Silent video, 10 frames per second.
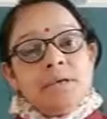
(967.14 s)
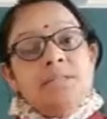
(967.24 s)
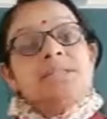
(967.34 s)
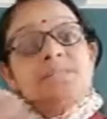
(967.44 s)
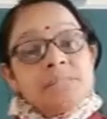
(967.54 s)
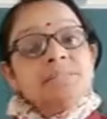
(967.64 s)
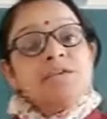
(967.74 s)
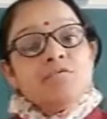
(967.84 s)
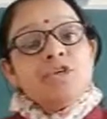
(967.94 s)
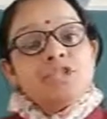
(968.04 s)
the
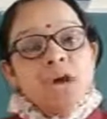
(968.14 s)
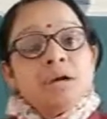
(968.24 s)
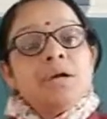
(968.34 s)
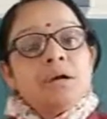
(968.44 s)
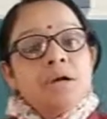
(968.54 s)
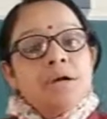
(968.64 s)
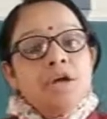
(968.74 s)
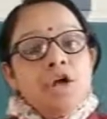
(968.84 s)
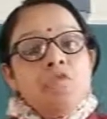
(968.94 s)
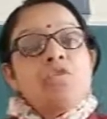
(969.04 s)
system which
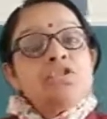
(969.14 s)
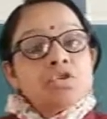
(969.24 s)
occurred was